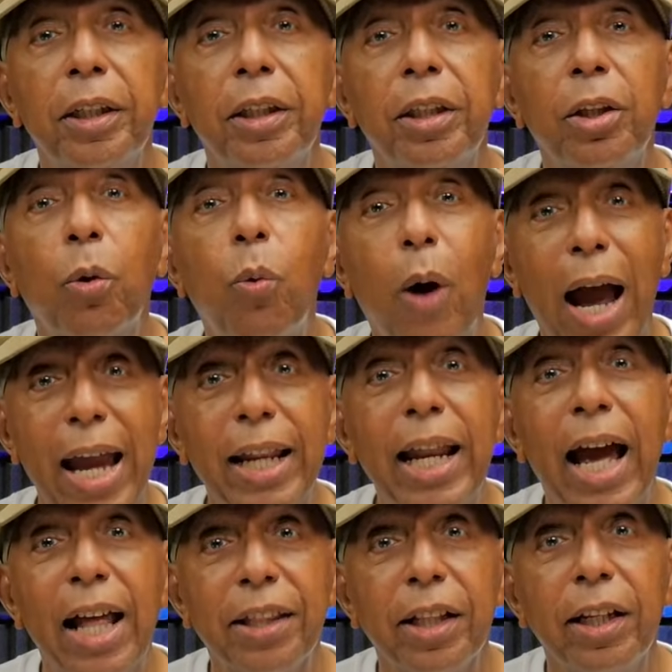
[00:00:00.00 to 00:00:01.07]
the white
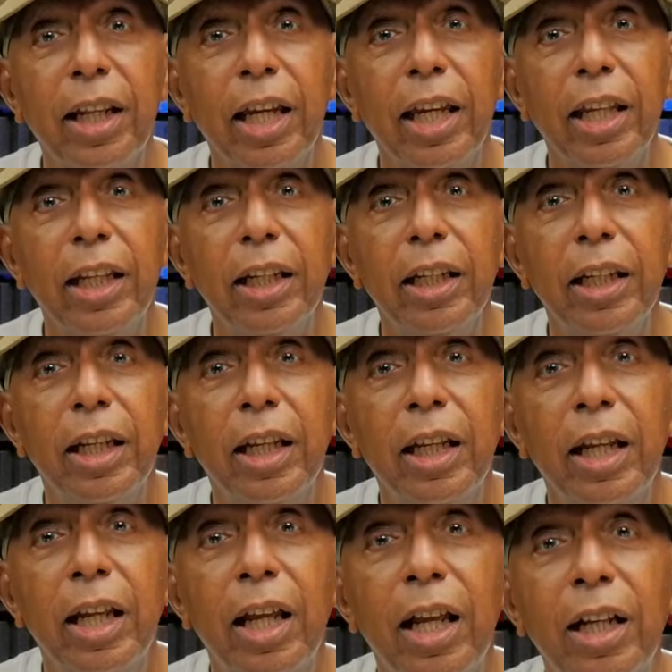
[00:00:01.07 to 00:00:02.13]
athlete.
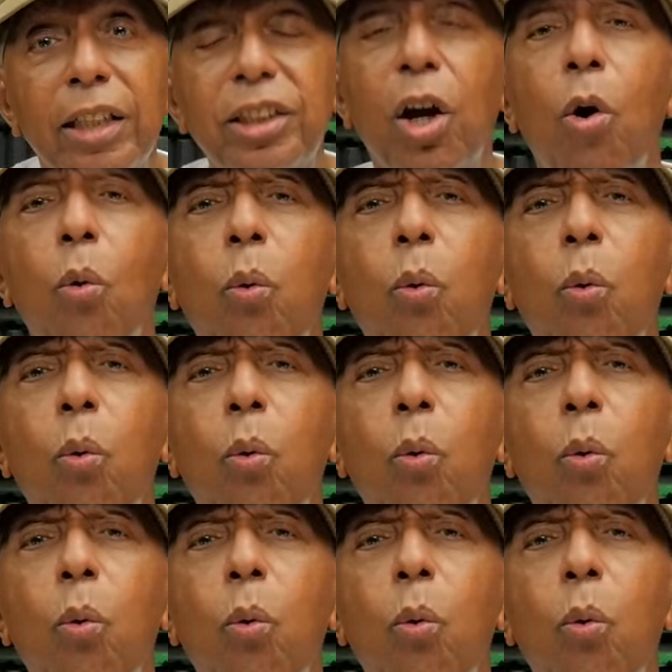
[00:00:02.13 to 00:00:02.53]
So